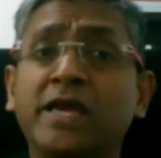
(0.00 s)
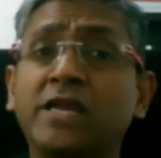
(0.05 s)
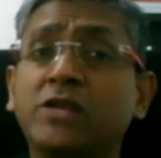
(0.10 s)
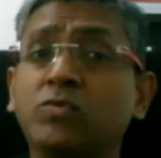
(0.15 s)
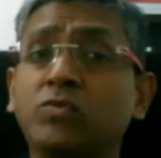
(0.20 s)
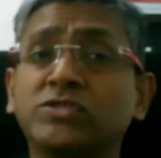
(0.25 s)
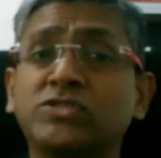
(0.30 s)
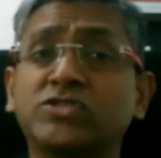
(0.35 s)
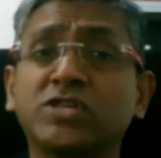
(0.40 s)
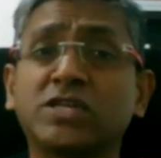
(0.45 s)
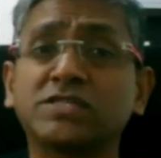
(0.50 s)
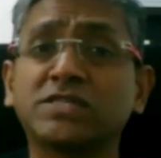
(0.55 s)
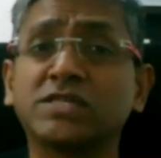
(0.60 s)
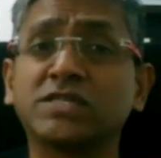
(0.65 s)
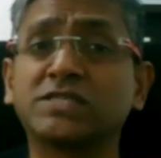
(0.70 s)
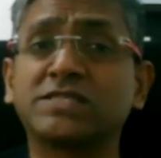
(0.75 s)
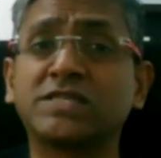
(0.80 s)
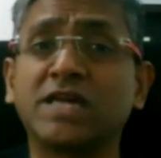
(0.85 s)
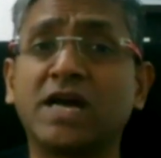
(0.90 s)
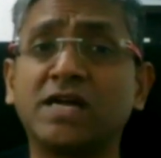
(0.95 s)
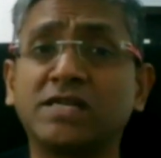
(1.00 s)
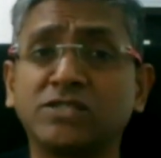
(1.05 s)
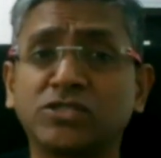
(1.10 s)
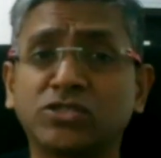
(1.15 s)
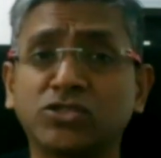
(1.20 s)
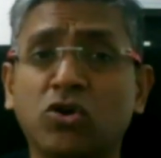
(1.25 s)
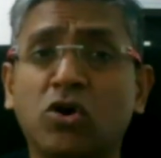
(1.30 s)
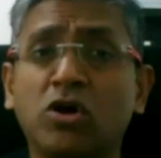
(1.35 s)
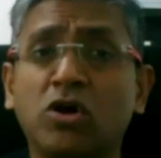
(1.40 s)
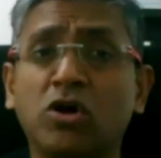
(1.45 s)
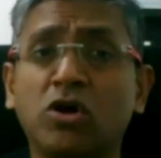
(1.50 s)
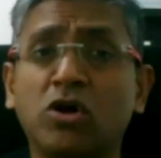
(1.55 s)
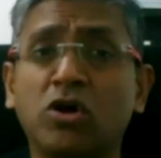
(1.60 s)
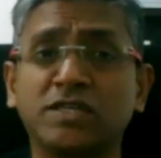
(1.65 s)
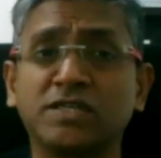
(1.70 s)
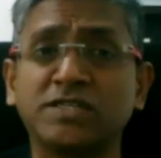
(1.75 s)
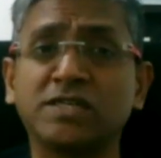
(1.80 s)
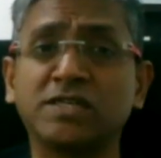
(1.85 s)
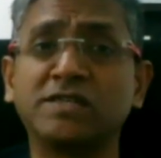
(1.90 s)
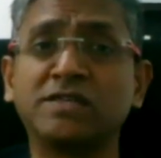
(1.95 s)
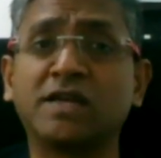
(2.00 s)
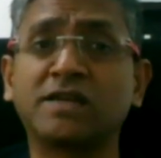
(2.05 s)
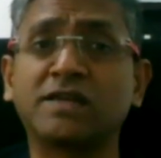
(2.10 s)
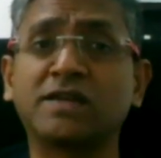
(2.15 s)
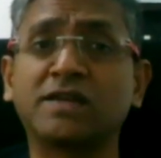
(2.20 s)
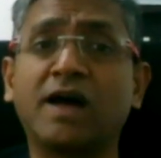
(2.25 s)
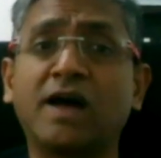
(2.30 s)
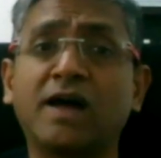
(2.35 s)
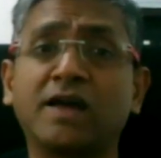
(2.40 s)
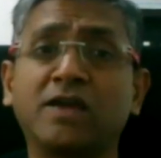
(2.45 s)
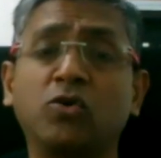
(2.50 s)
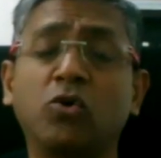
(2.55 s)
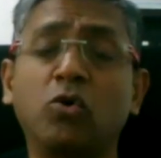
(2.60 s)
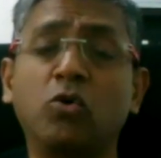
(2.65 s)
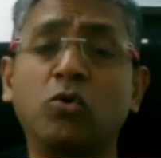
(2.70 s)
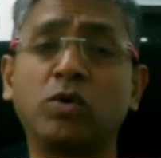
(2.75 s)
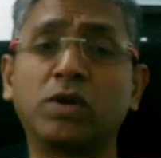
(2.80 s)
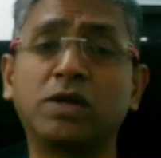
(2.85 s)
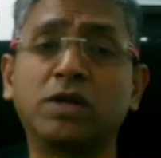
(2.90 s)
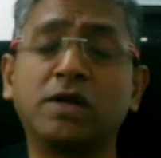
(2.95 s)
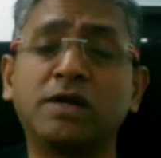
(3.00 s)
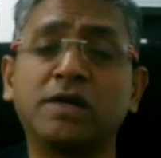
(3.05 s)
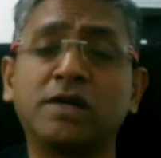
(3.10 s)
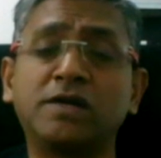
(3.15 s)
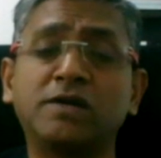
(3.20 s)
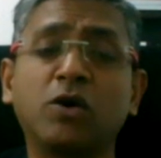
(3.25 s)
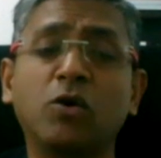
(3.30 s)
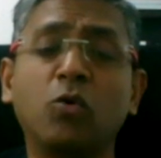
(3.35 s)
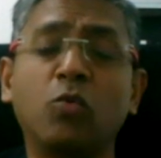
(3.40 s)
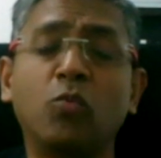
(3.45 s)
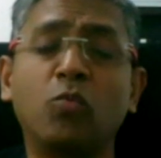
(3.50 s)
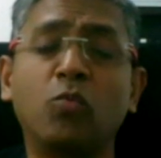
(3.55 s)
It was just a chance conversation that I overheard